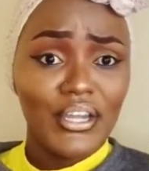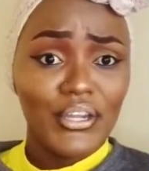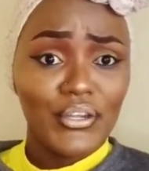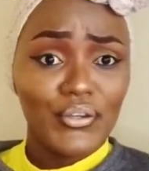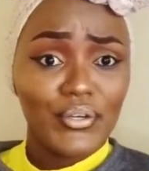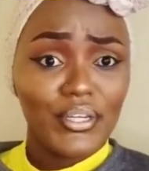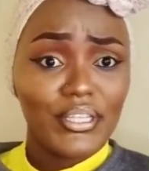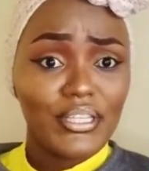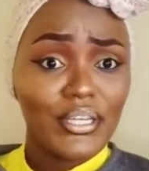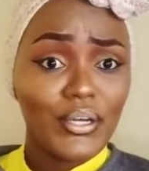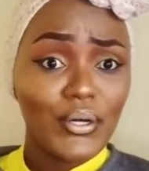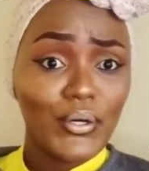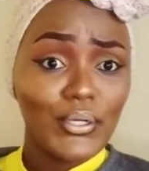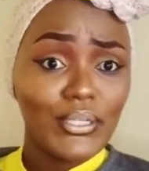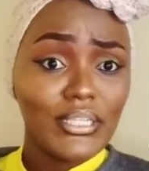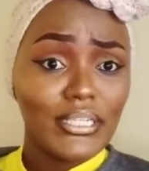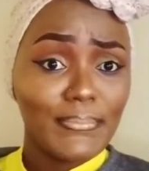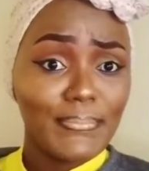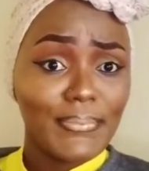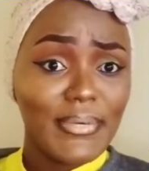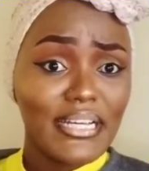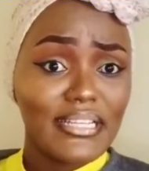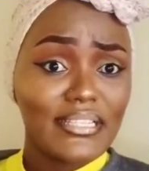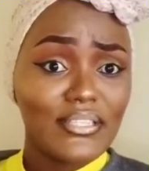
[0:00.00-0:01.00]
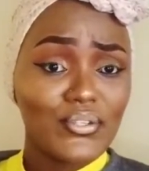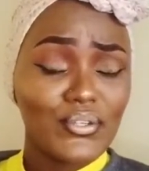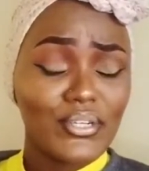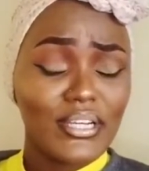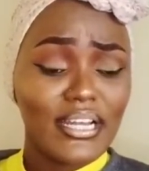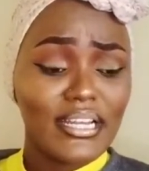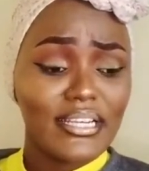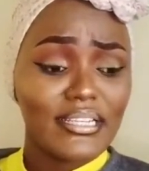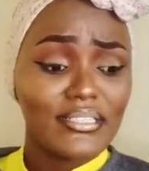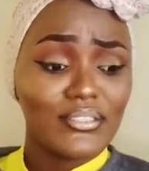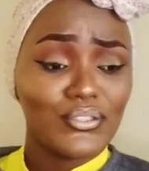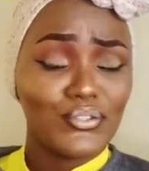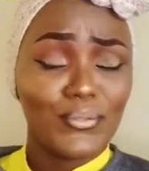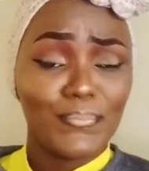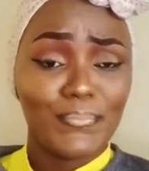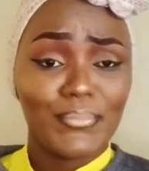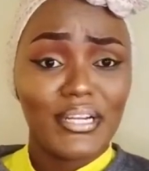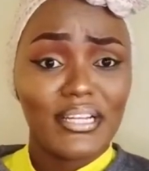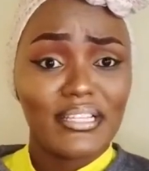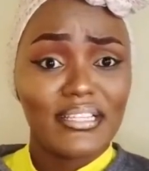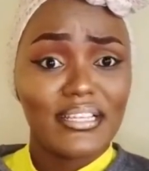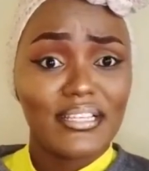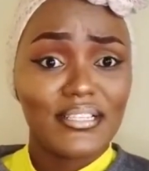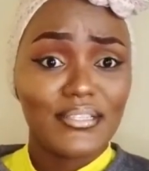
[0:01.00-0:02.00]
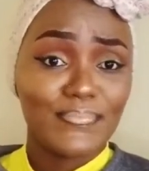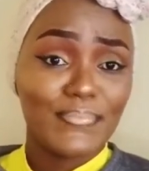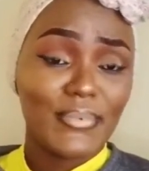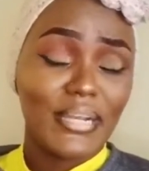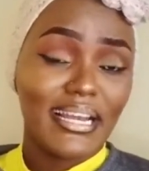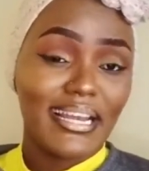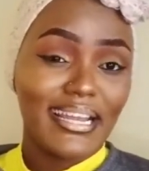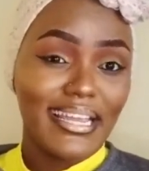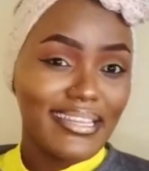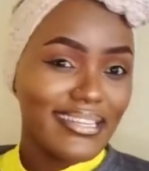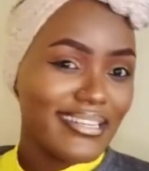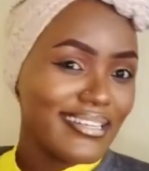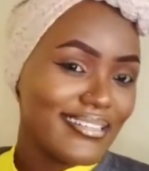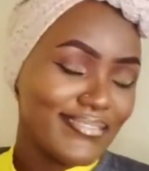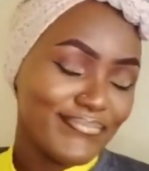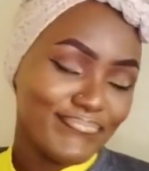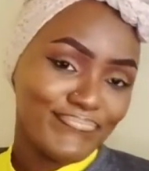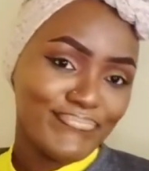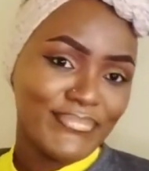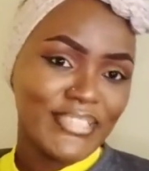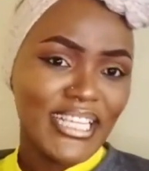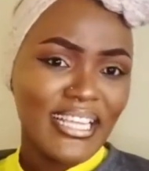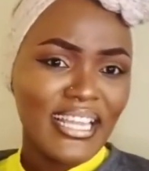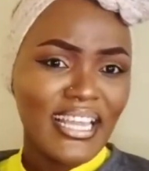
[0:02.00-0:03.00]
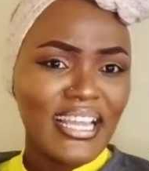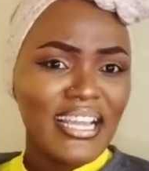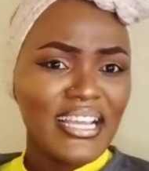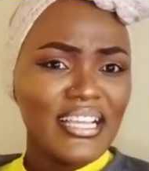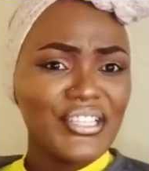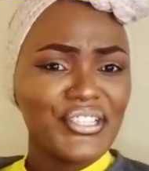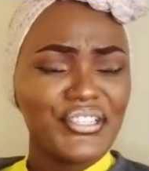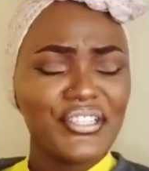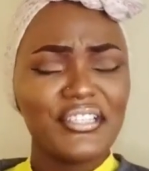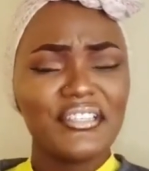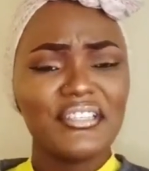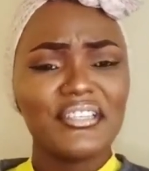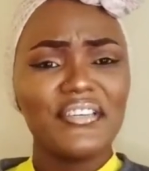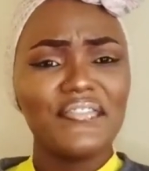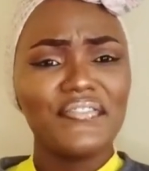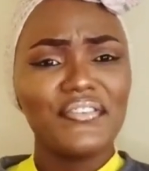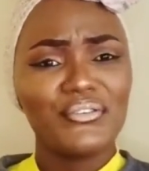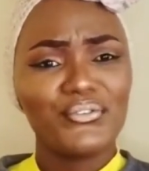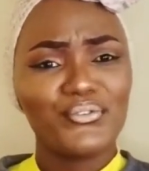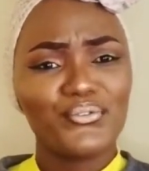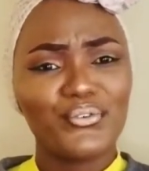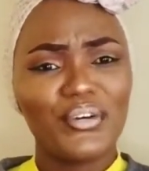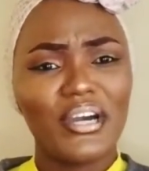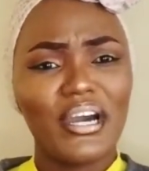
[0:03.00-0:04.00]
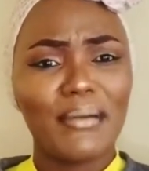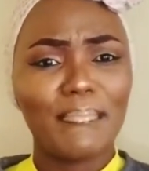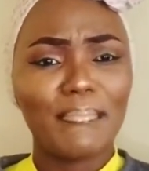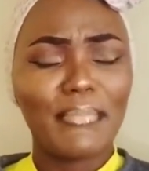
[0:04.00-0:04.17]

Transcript: you're the only person and your brothers be like, just give it to her,